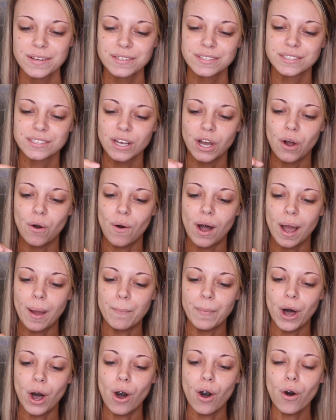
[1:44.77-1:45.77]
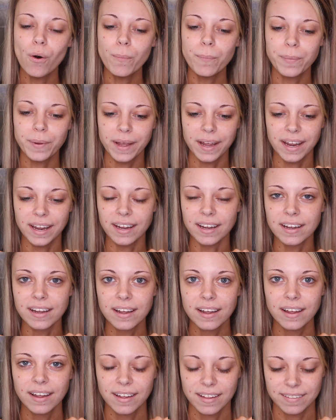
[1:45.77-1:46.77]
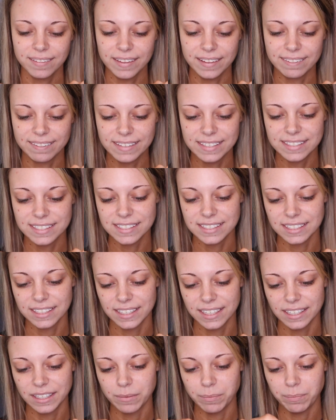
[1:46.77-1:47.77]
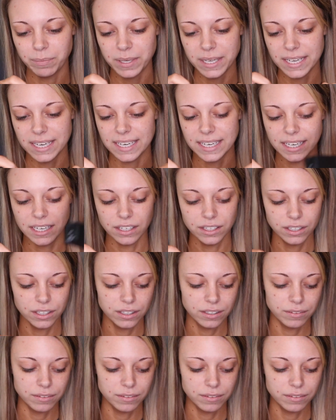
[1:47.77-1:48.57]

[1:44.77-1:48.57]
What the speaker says: so I'm hoping that this isn't gonna be